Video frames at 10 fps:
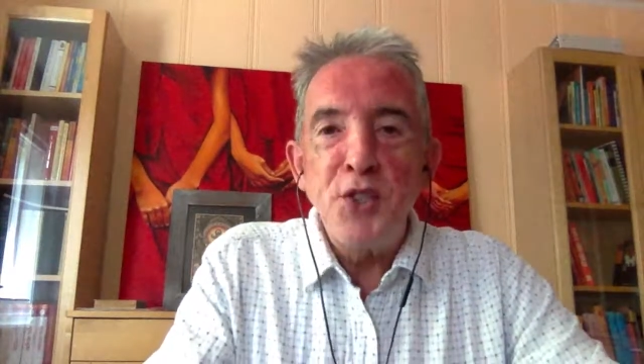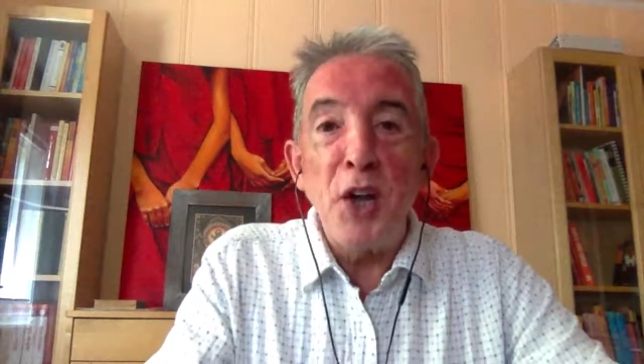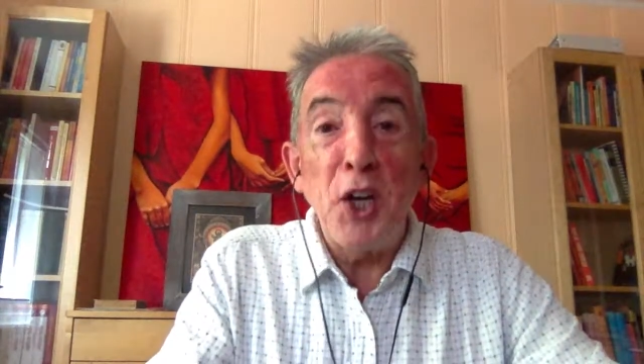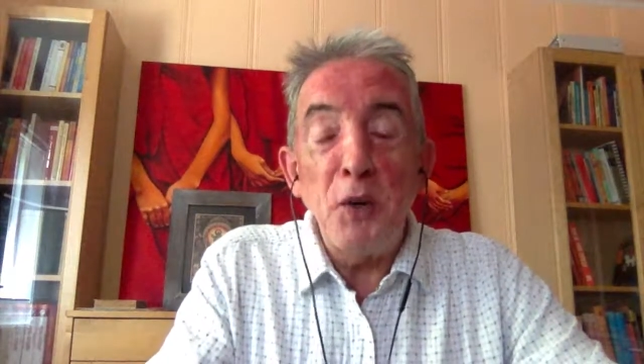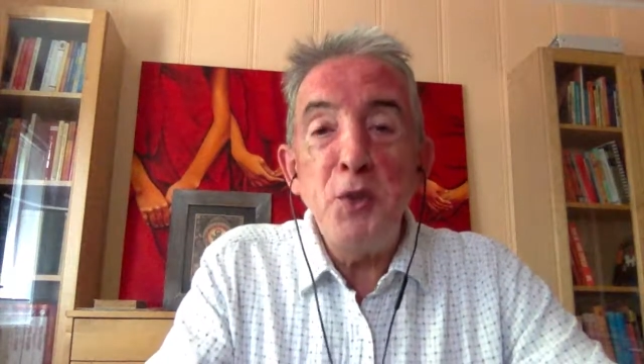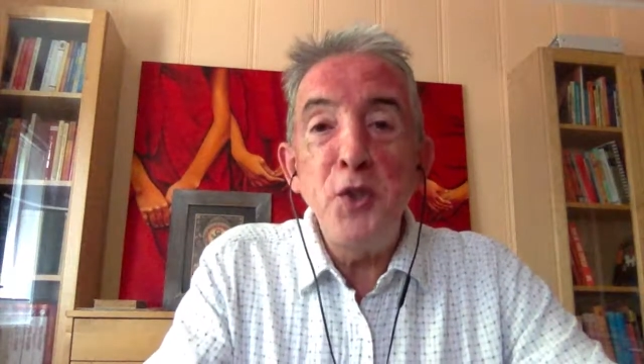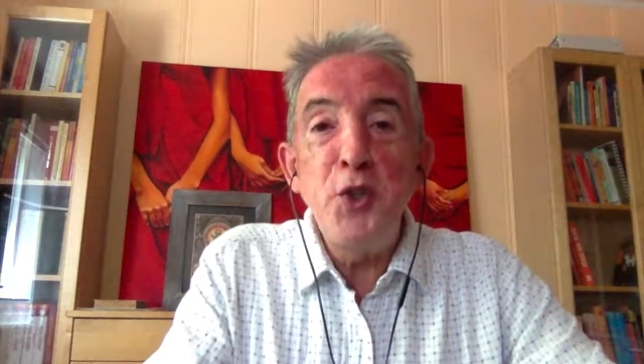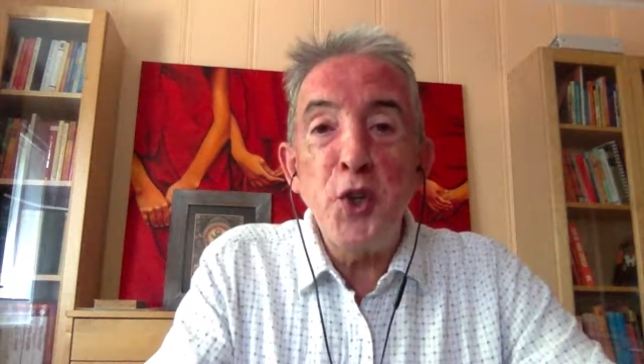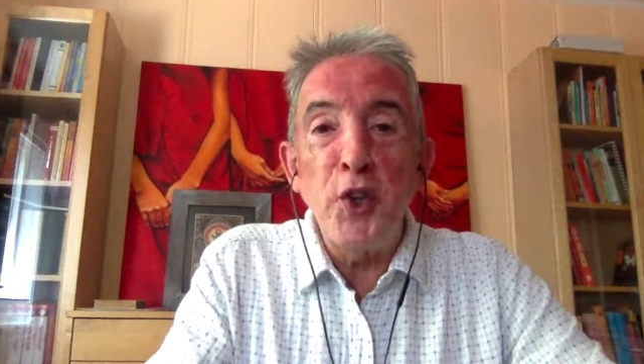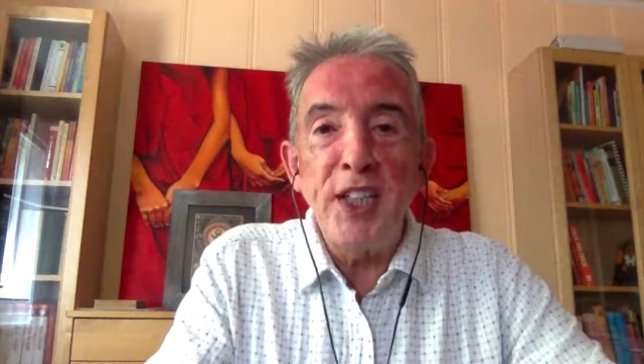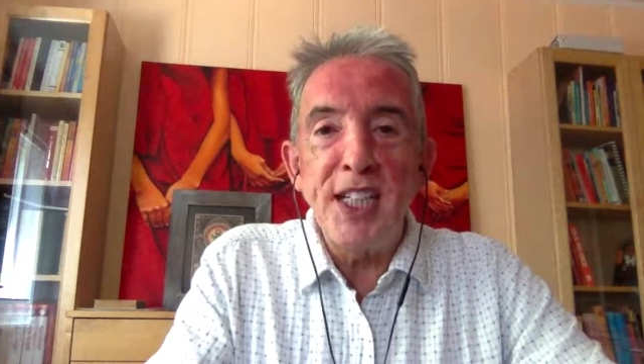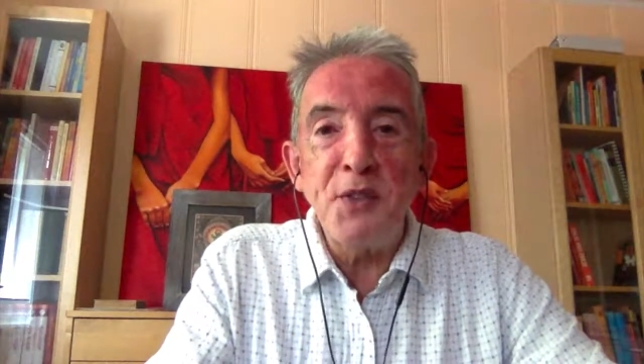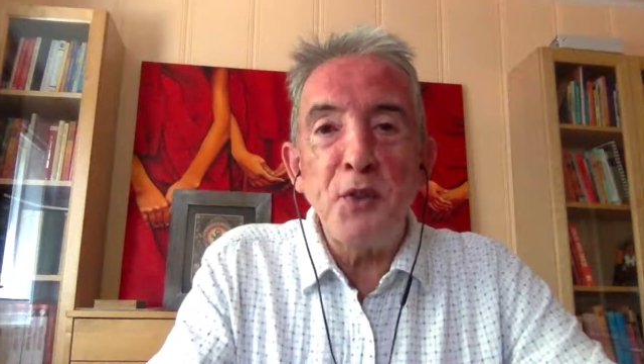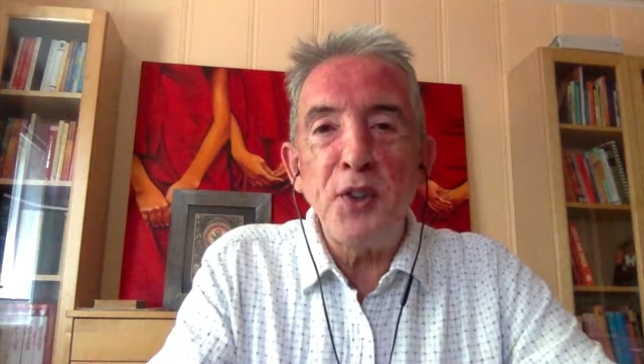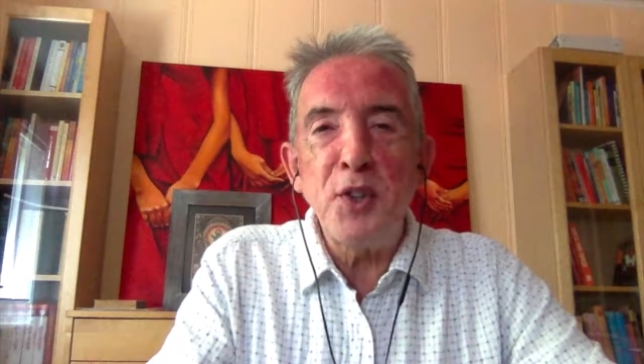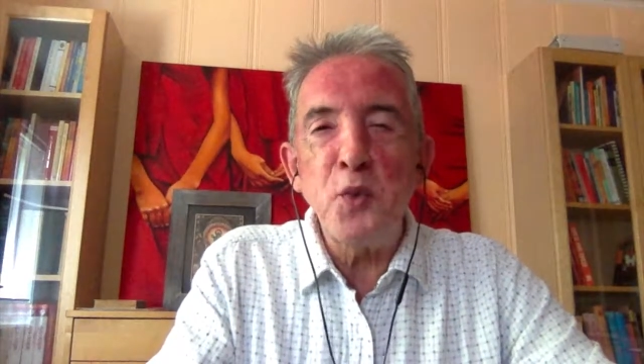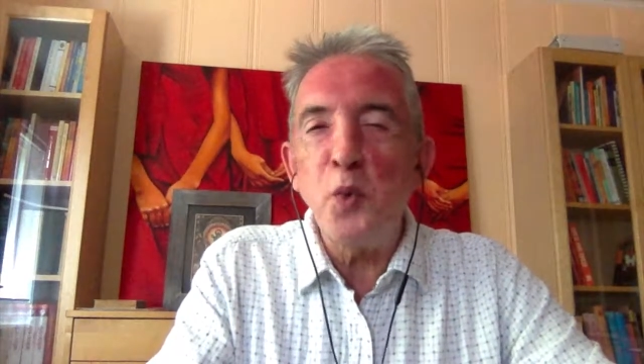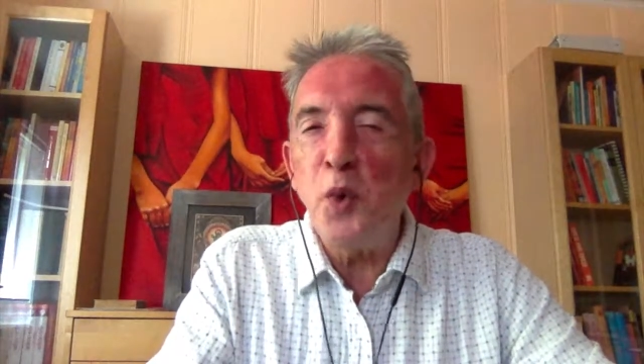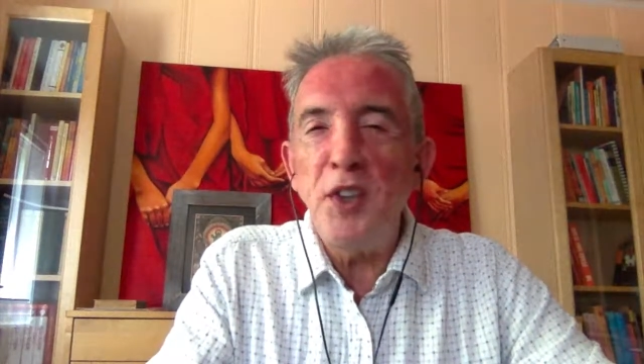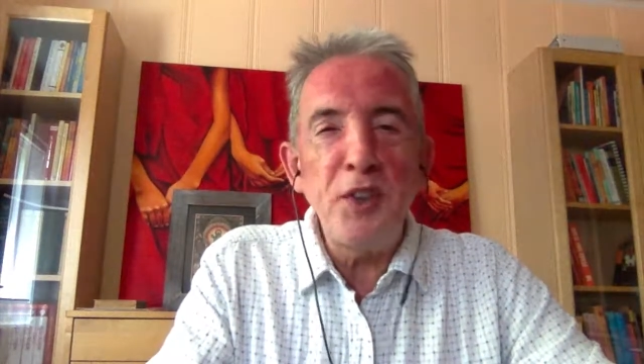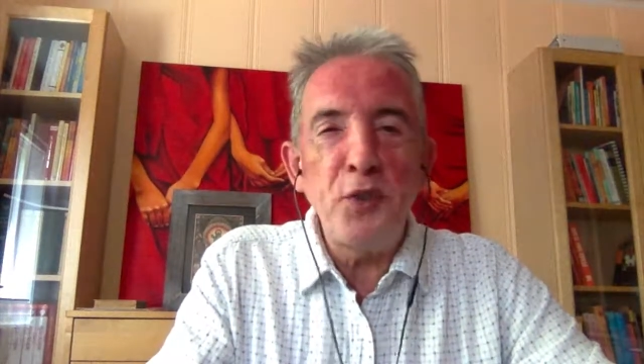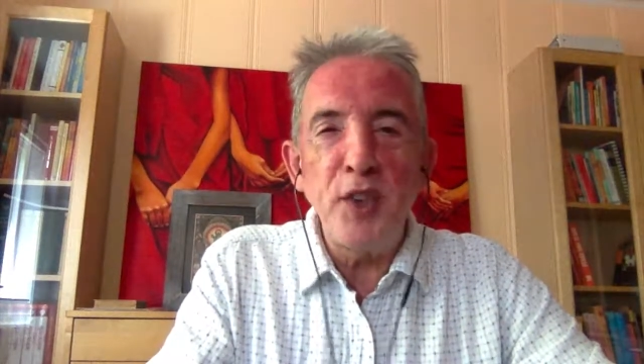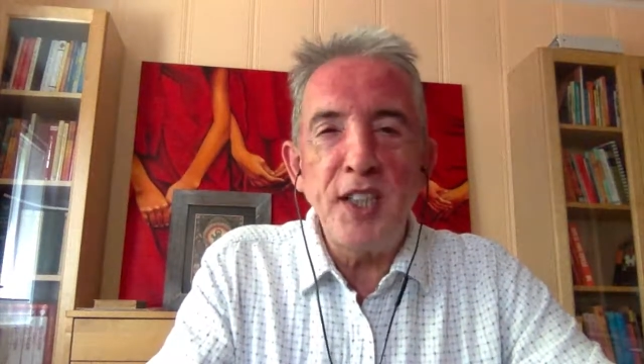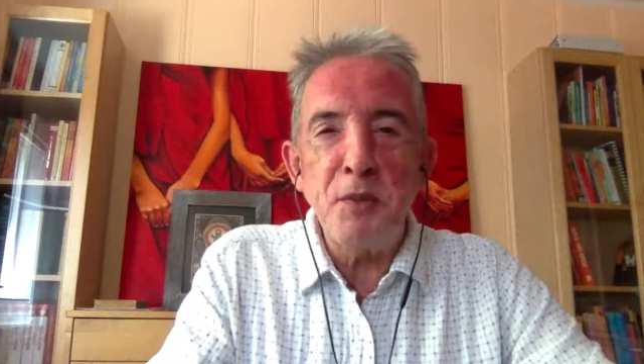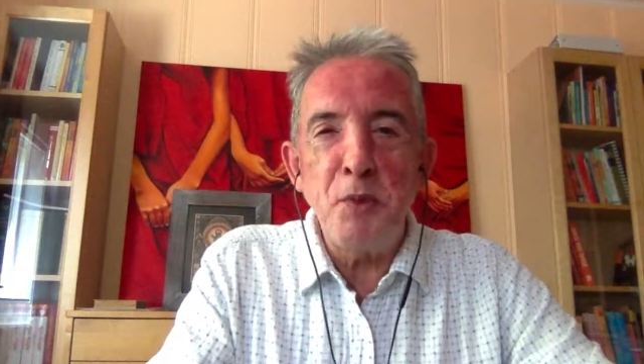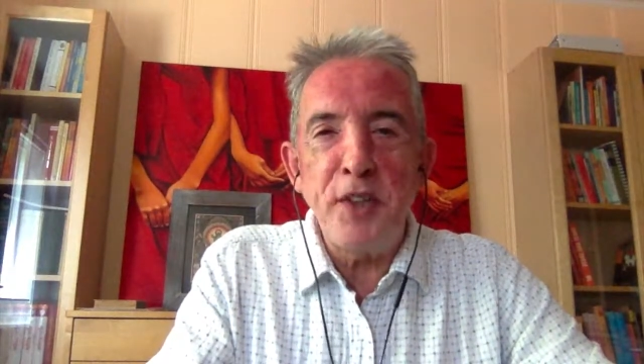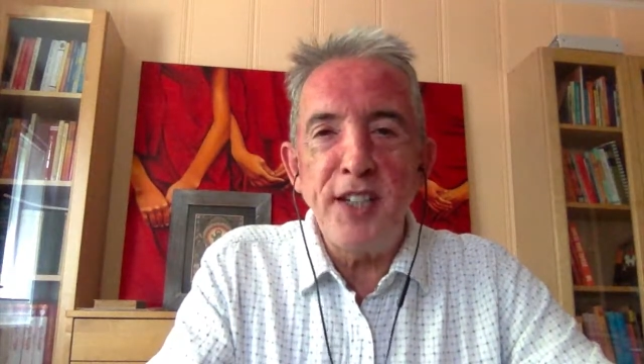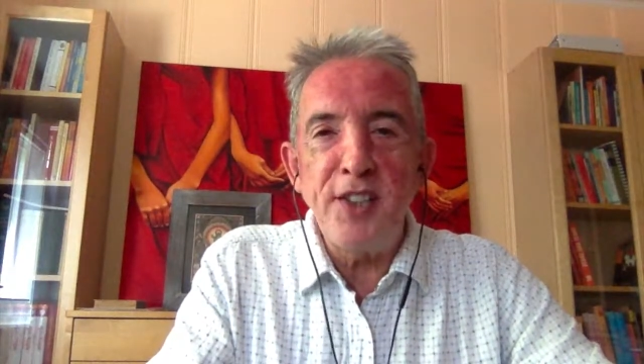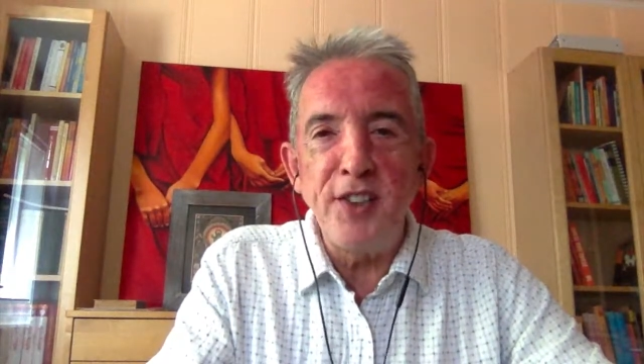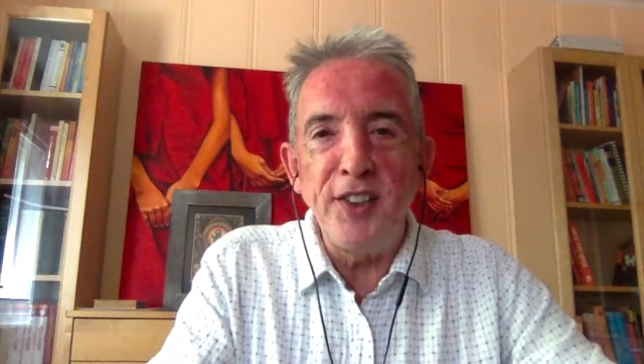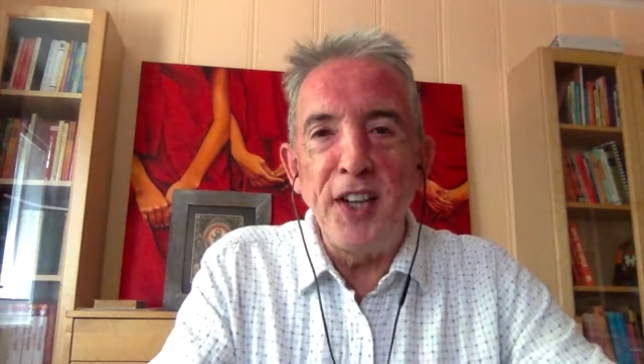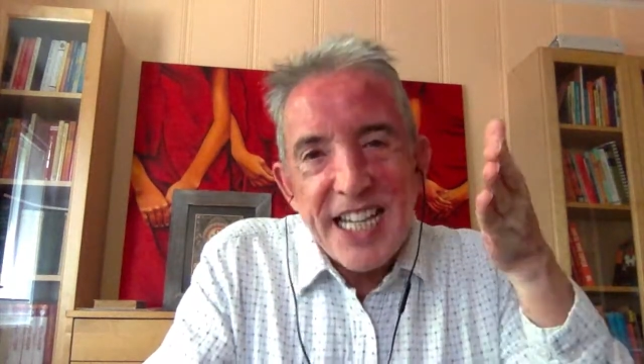So I hope you'll join us for this wonderful exploration,